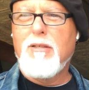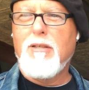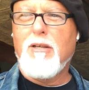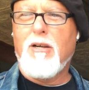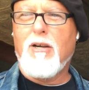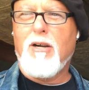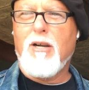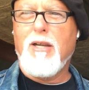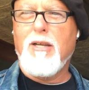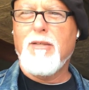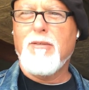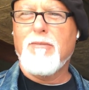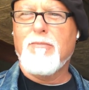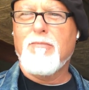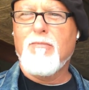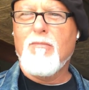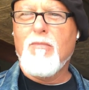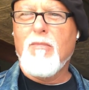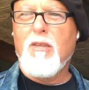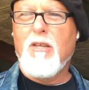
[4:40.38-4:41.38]
all right?
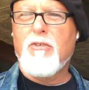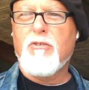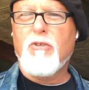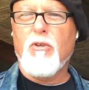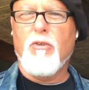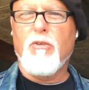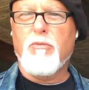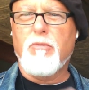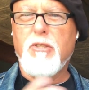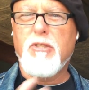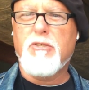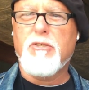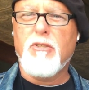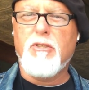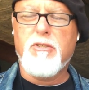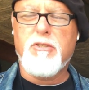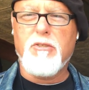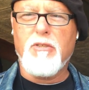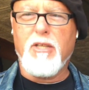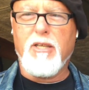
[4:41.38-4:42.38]
So the
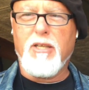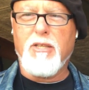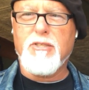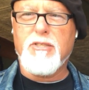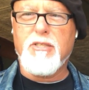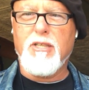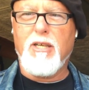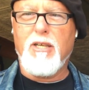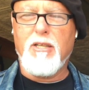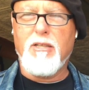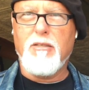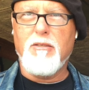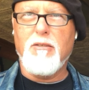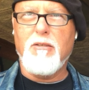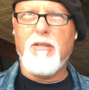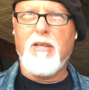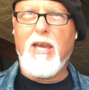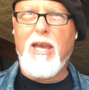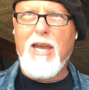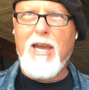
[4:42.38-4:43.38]
research, like I said,
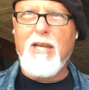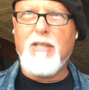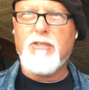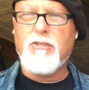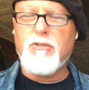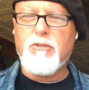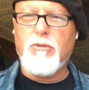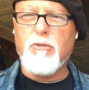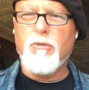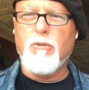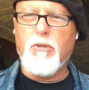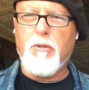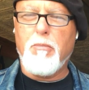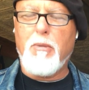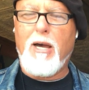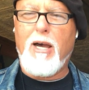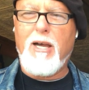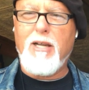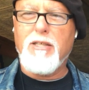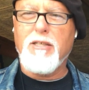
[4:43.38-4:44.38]
adds to the
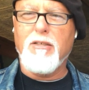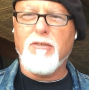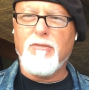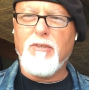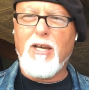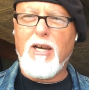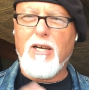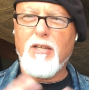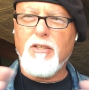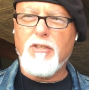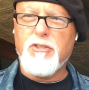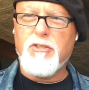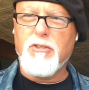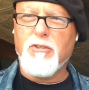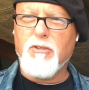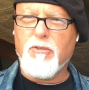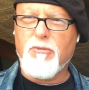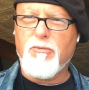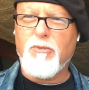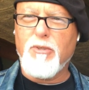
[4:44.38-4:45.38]
body of knowledge
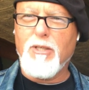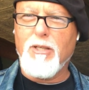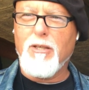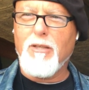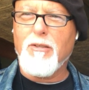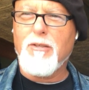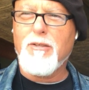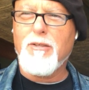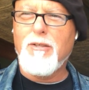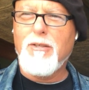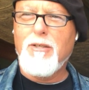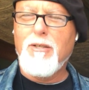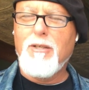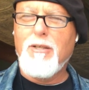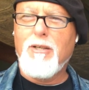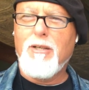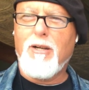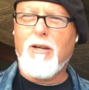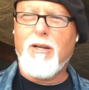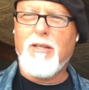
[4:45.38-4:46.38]
in your field.
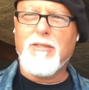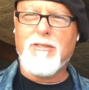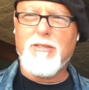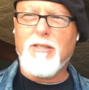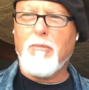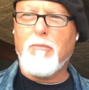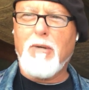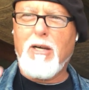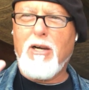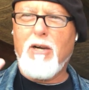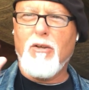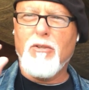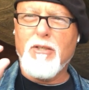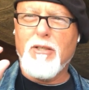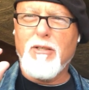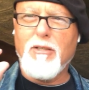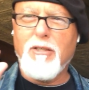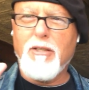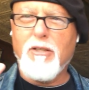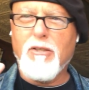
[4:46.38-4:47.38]
All right, somehow, a
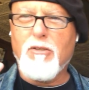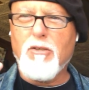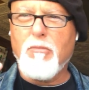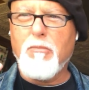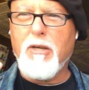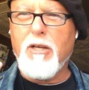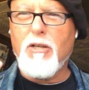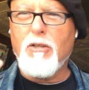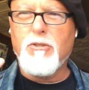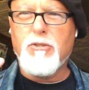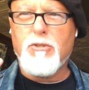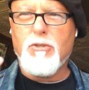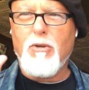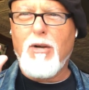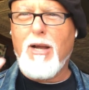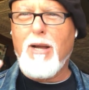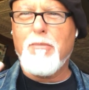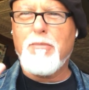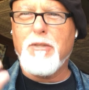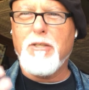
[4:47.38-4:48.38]
little incremental
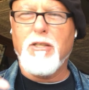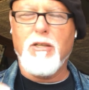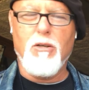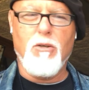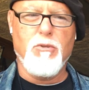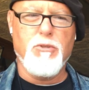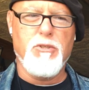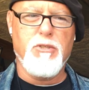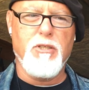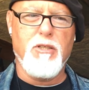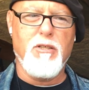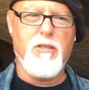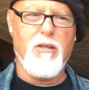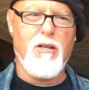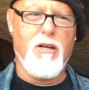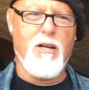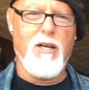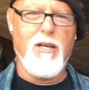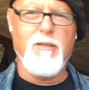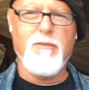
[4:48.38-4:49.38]
drop in the ocean.
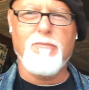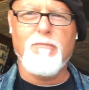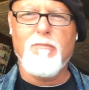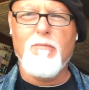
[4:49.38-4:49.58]
All right,